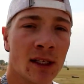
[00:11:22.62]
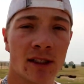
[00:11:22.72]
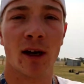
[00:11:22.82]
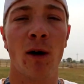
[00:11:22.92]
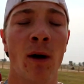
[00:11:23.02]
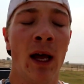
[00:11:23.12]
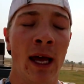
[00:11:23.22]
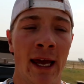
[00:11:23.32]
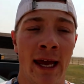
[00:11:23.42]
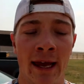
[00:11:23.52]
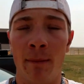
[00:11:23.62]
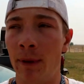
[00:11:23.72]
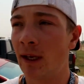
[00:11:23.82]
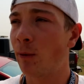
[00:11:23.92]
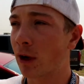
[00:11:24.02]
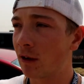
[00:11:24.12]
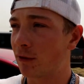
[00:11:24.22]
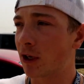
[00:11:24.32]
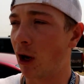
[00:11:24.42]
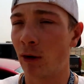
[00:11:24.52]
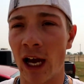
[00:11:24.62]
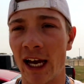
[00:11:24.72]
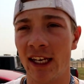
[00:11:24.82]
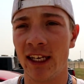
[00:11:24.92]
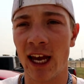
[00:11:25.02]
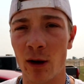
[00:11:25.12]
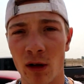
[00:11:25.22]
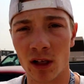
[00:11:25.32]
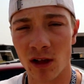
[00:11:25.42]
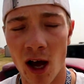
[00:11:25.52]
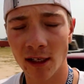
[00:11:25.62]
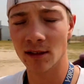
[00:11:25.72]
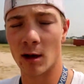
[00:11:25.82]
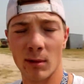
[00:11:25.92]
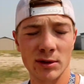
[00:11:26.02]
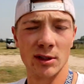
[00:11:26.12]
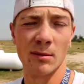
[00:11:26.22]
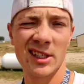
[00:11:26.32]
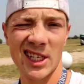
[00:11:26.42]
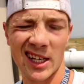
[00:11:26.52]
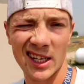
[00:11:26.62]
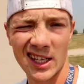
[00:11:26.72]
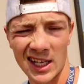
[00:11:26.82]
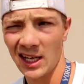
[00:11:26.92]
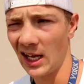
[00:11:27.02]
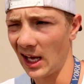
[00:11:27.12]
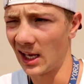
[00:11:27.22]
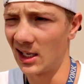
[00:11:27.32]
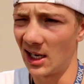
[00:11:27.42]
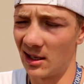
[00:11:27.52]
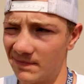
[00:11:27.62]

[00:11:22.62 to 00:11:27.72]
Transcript: So being working for Coke, I eat out a lot, almost too much, I think. And